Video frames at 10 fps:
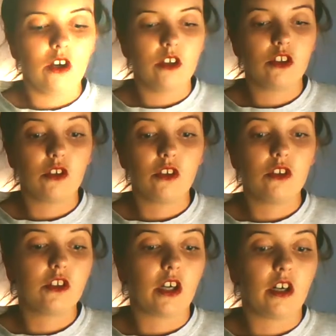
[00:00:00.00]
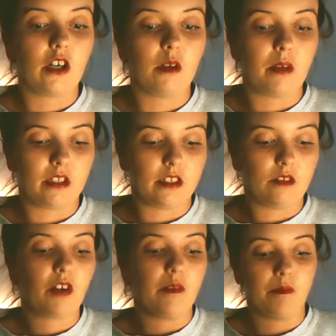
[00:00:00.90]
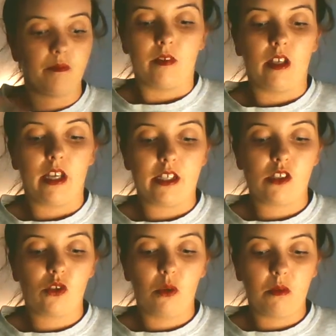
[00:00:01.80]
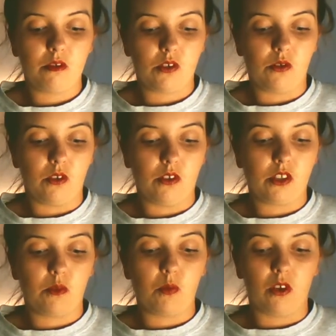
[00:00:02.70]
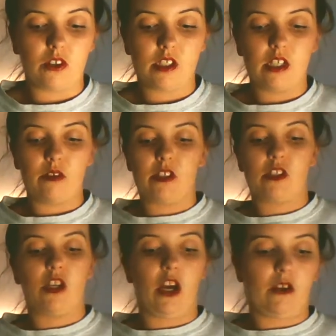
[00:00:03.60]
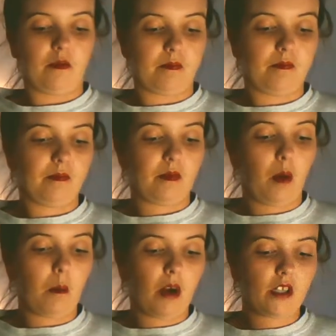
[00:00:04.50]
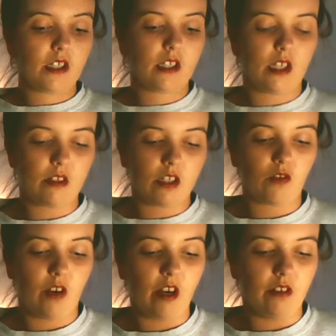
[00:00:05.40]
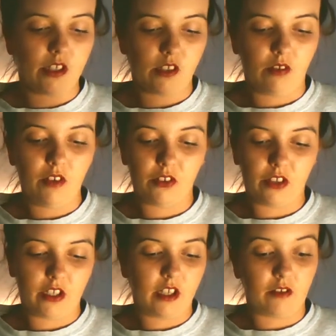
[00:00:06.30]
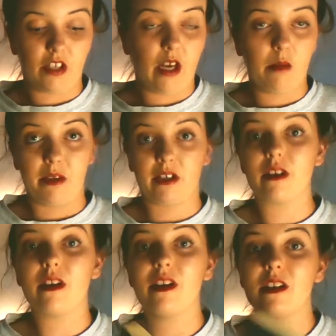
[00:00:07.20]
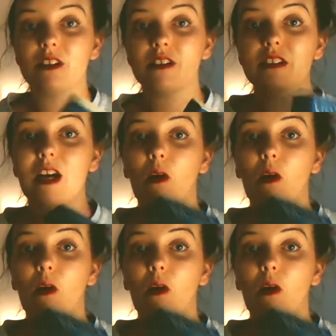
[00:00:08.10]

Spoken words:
George R.R. Martin. Right. A Storm of Swords. 1. Steel and Snow. Martin deserves his crown as the rightful king of the epic. Now,